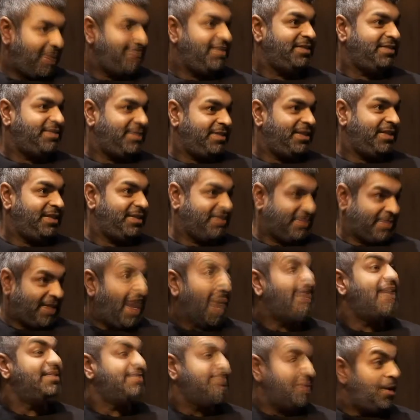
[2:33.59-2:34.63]
They just see
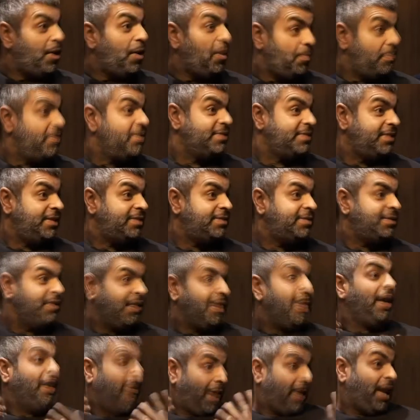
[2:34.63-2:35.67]
us as a
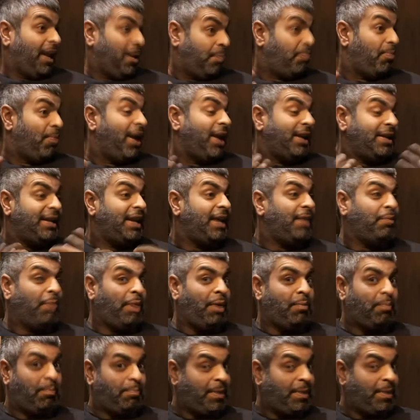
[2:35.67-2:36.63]
business and a brand,